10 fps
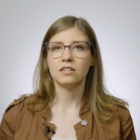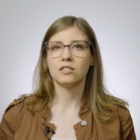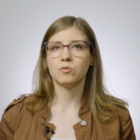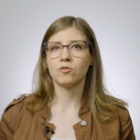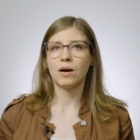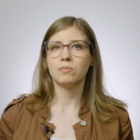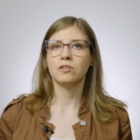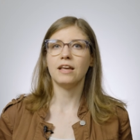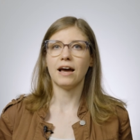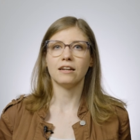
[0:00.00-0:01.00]
subscribe to
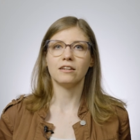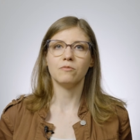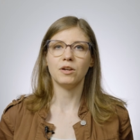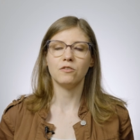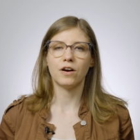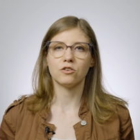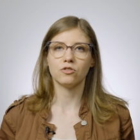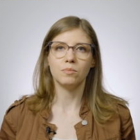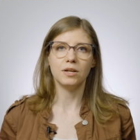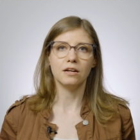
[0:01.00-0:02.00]
the Additive
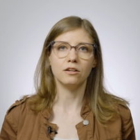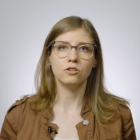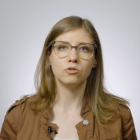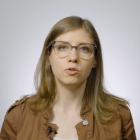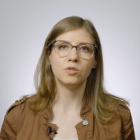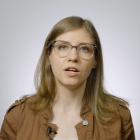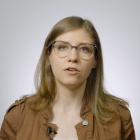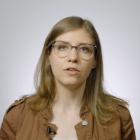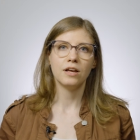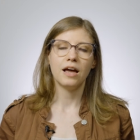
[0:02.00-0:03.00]
Manufacturing Media YouTube
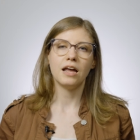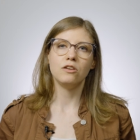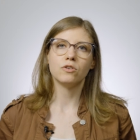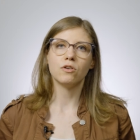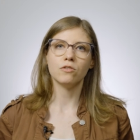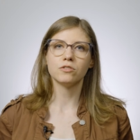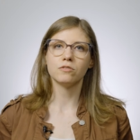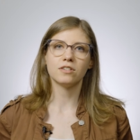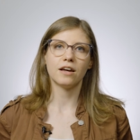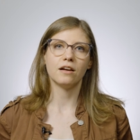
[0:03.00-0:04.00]
channel, and you can also
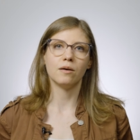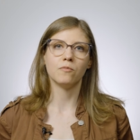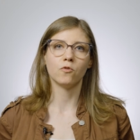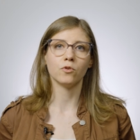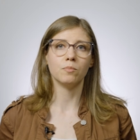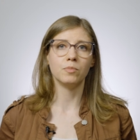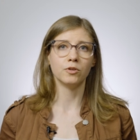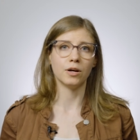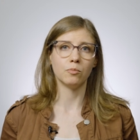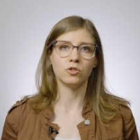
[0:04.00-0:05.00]
sign up for The
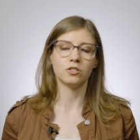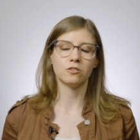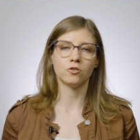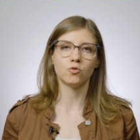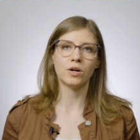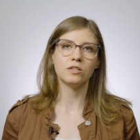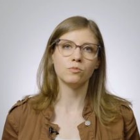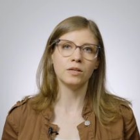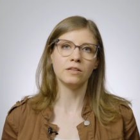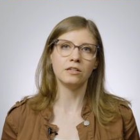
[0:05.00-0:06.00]
Build Up, which is our twice
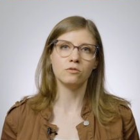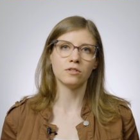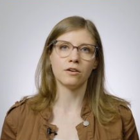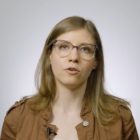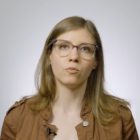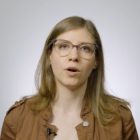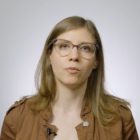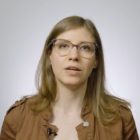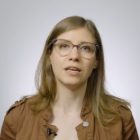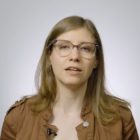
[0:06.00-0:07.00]
weekly newsletter where
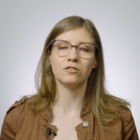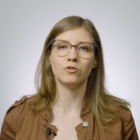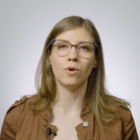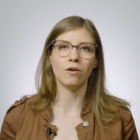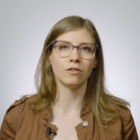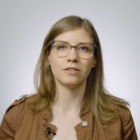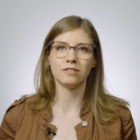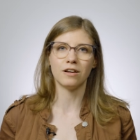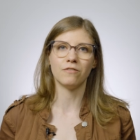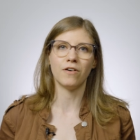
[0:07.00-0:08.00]
we get into all of this
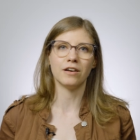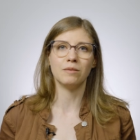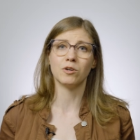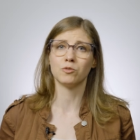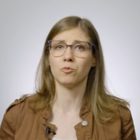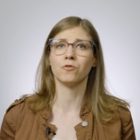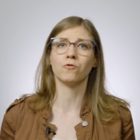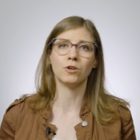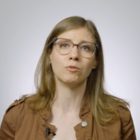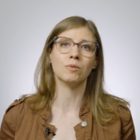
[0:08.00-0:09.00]
stuff on a much more
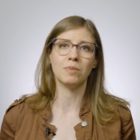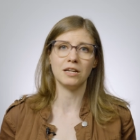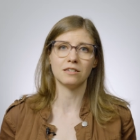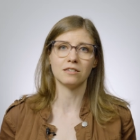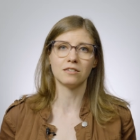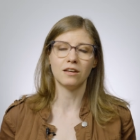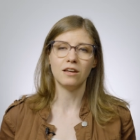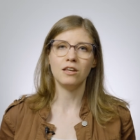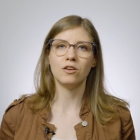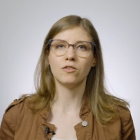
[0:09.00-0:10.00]
frequent basis.
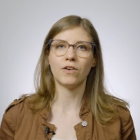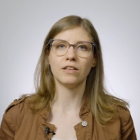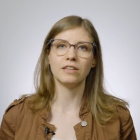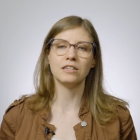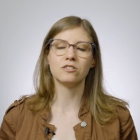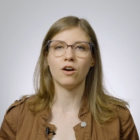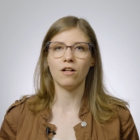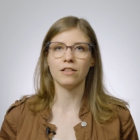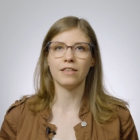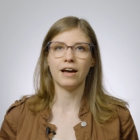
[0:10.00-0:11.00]
You can find links to
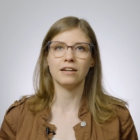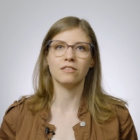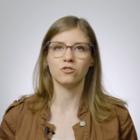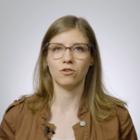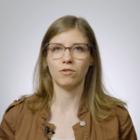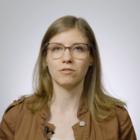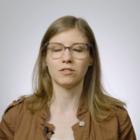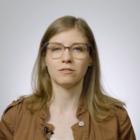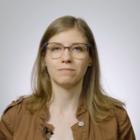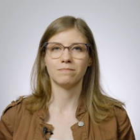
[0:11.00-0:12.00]
all of that in the show
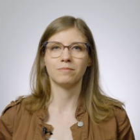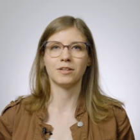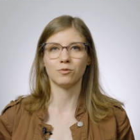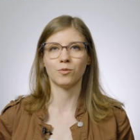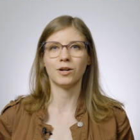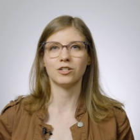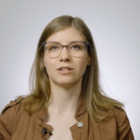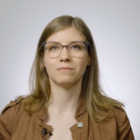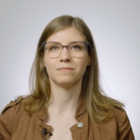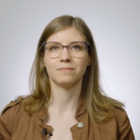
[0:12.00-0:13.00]
notes. Thanks for watching.